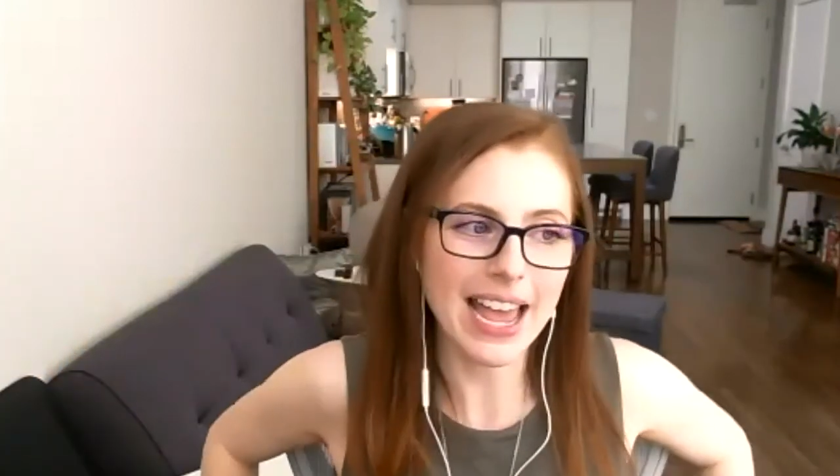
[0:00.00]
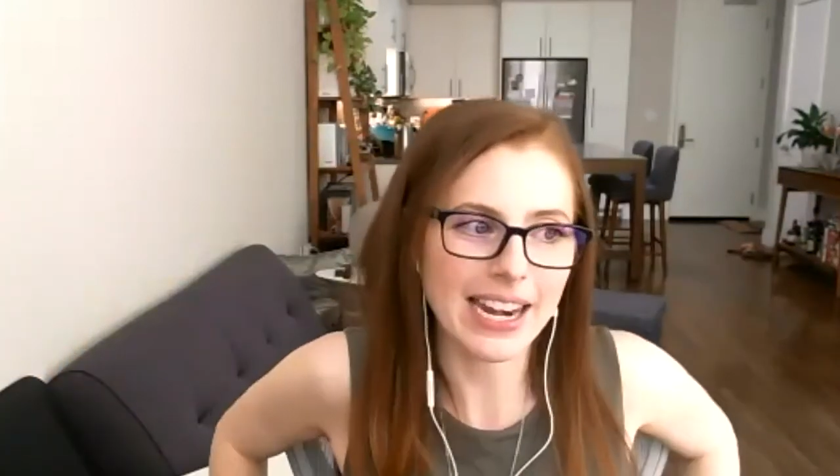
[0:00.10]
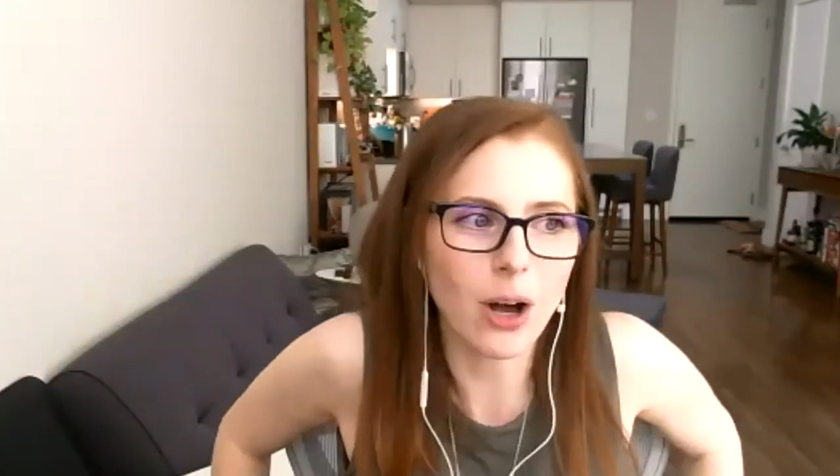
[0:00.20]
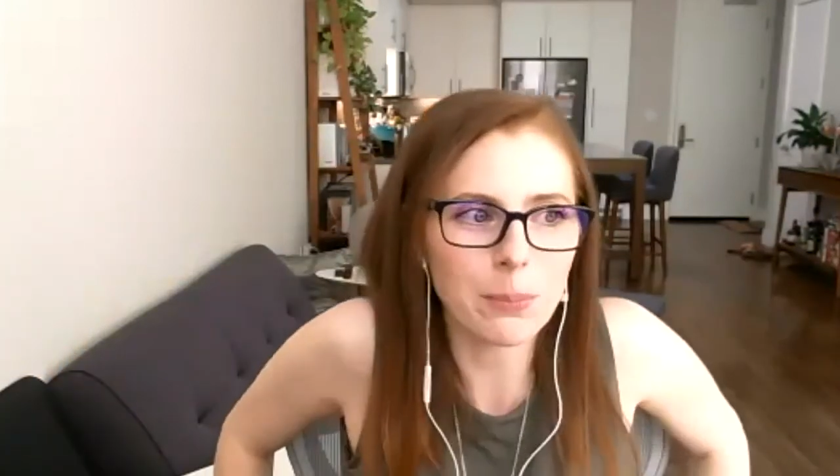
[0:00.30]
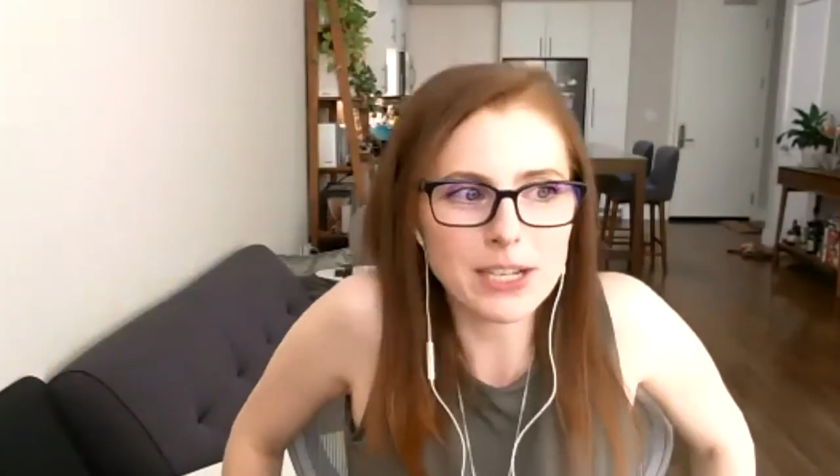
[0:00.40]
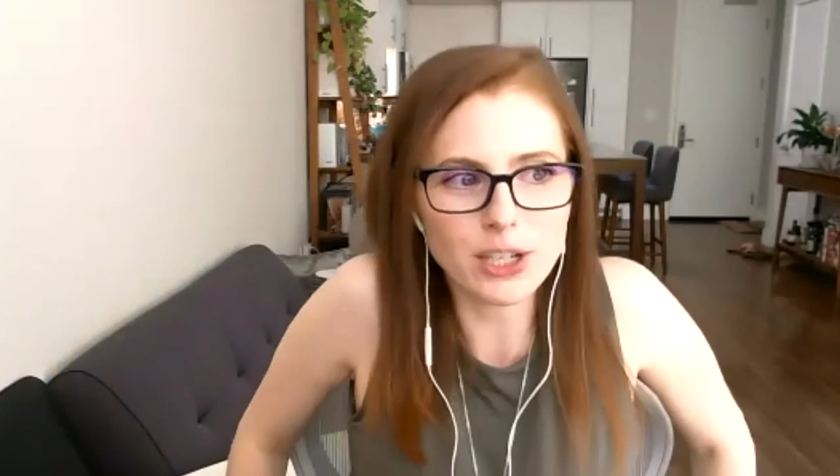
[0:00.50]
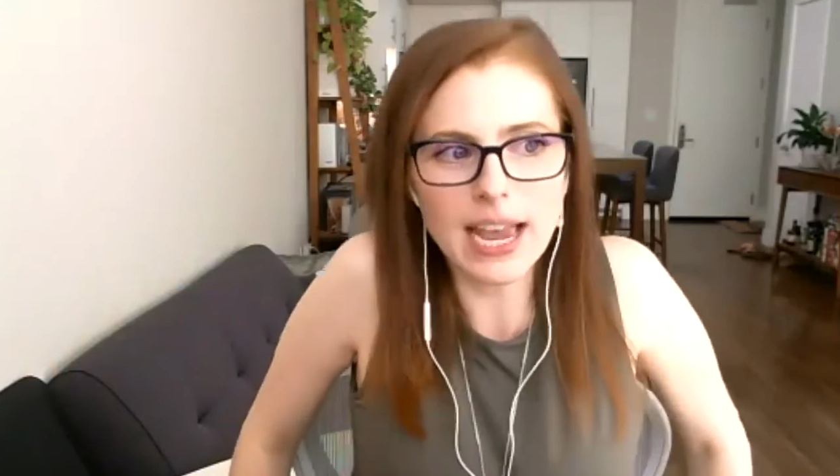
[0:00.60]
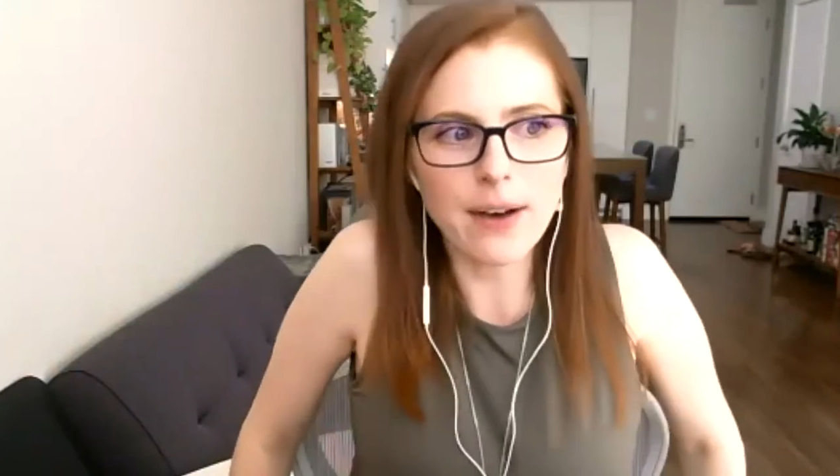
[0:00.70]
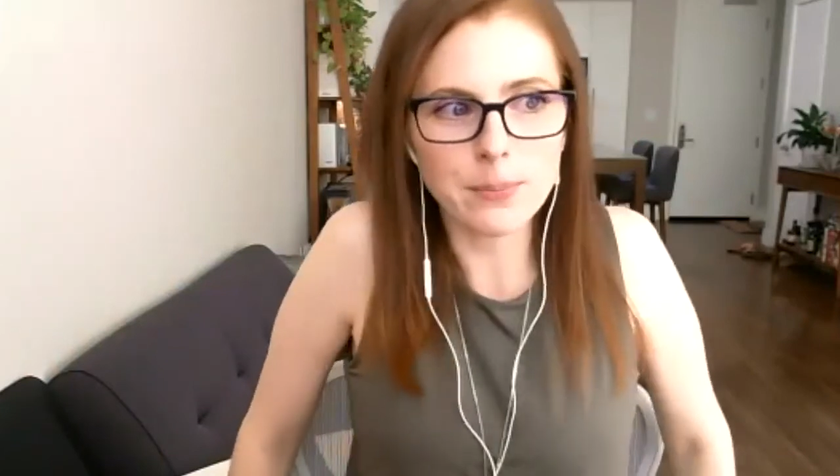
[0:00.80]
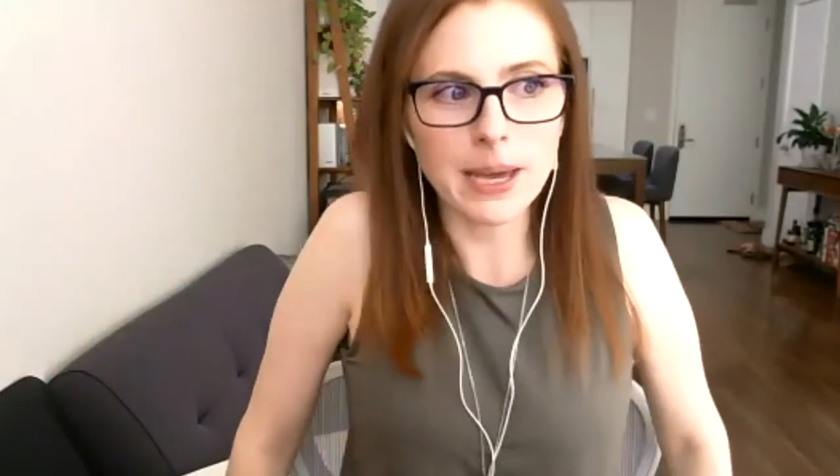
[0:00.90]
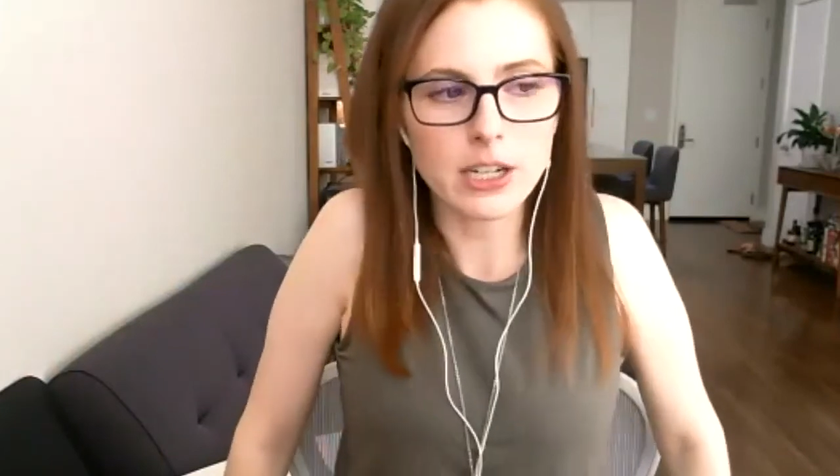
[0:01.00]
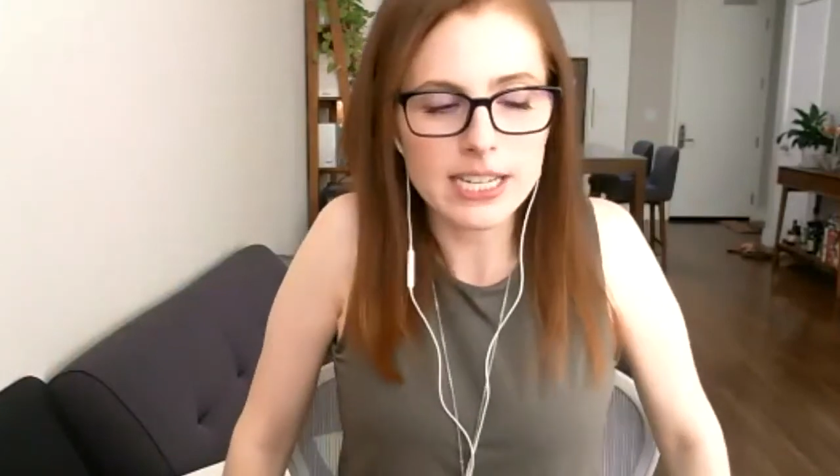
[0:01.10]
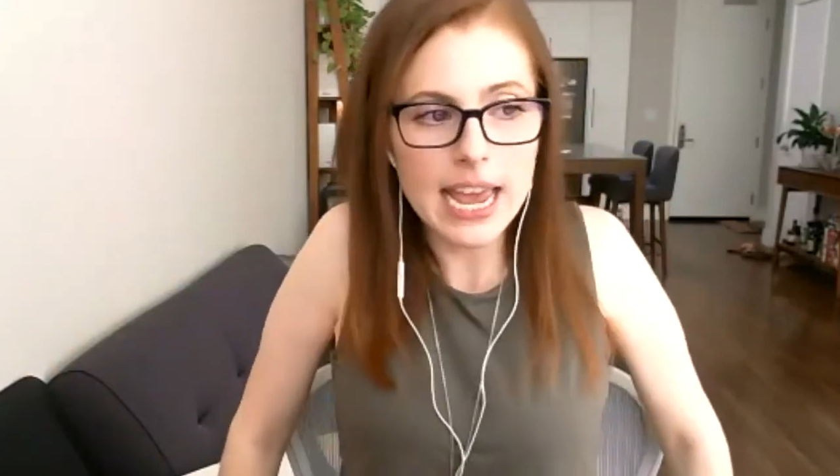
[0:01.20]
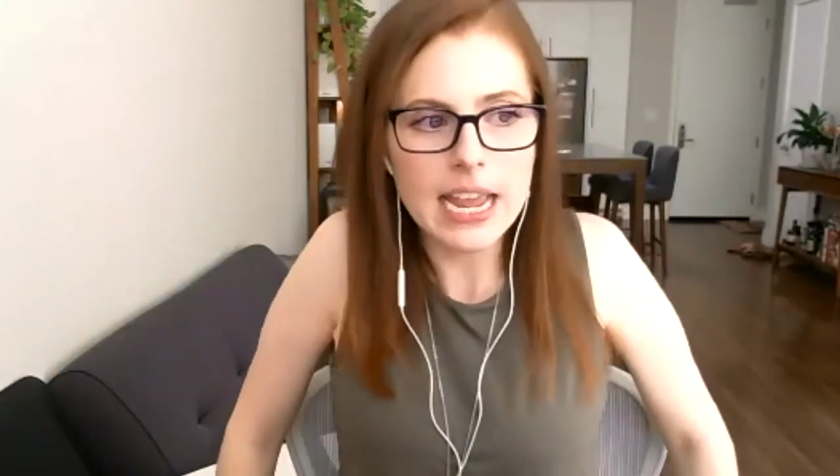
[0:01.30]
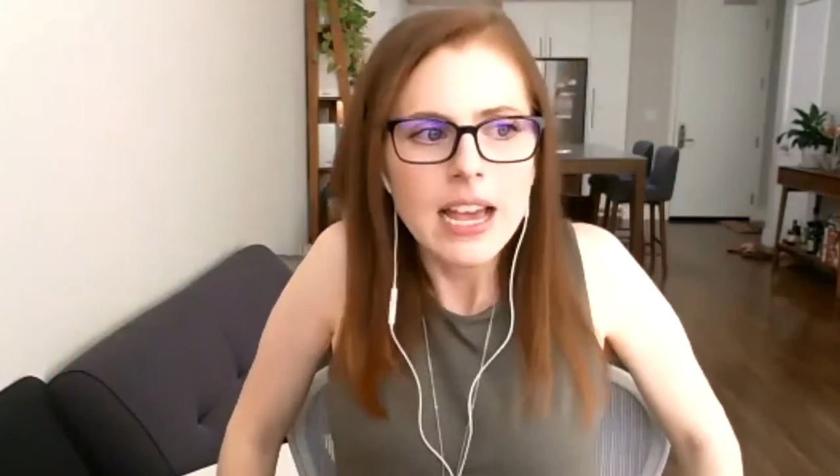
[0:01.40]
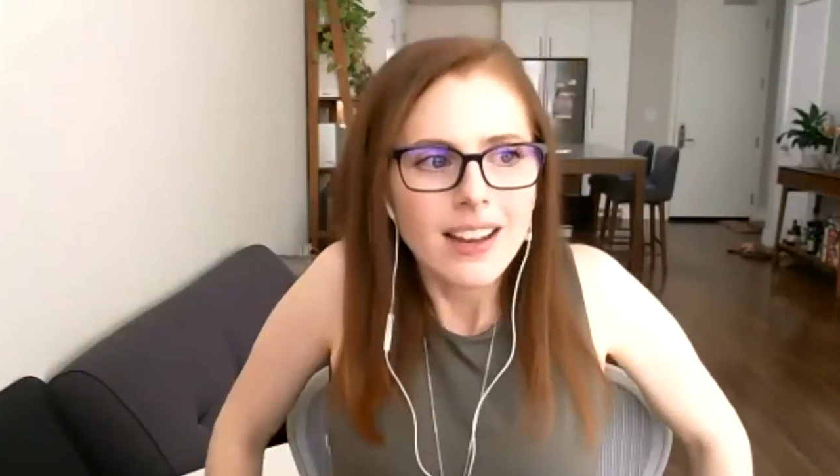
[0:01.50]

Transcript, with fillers: and help me just have a better day,